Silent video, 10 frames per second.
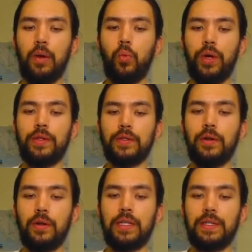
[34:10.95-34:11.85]
when this
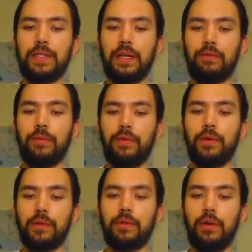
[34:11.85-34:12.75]
card is sent from the
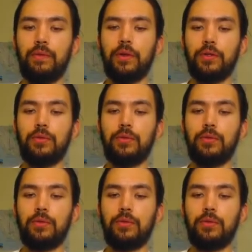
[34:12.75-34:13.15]
field to the graveyard,